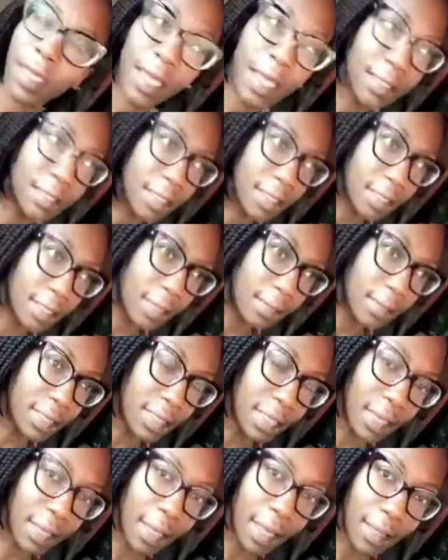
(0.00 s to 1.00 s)
guess since I'm
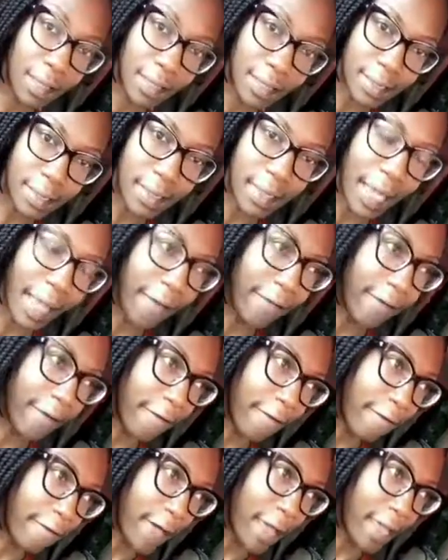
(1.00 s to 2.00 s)
sitting at this light
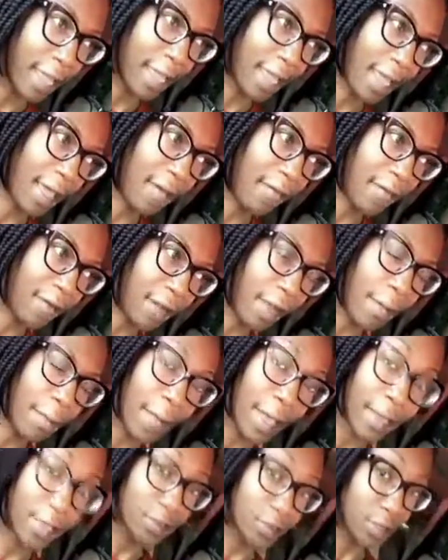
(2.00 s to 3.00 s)
for fucking ever, I
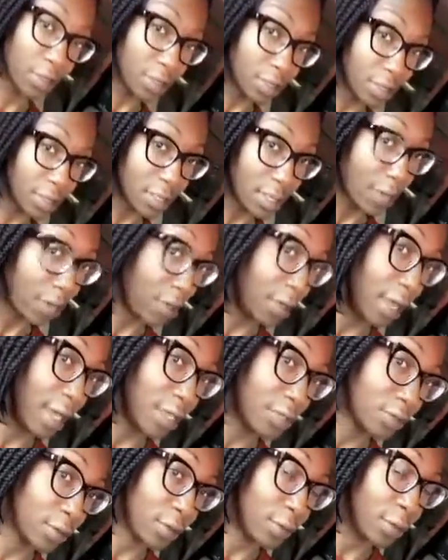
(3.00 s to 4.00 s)
might as well just tell you
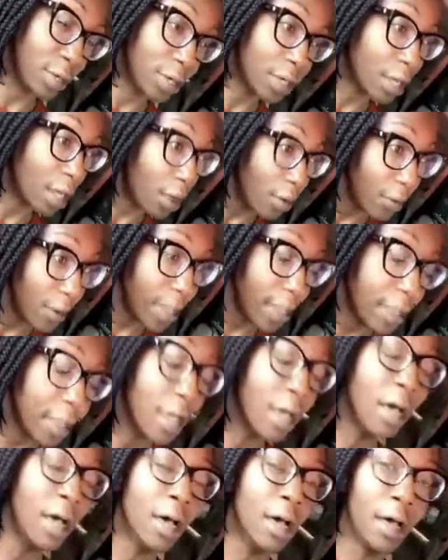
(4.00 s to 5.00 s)
guys where we're going
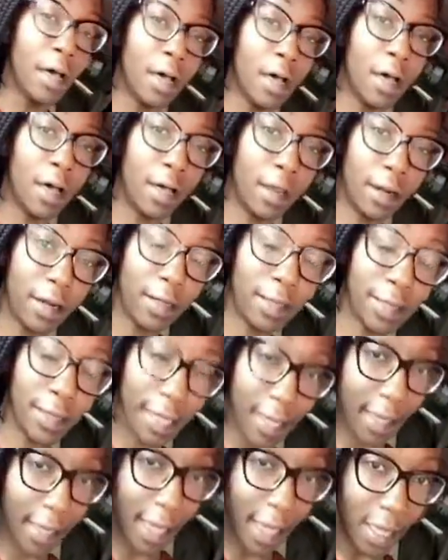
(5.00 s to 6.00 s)
on our
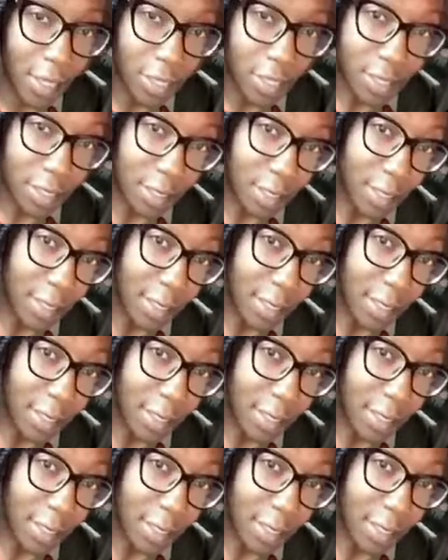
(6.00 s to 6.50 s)
staycation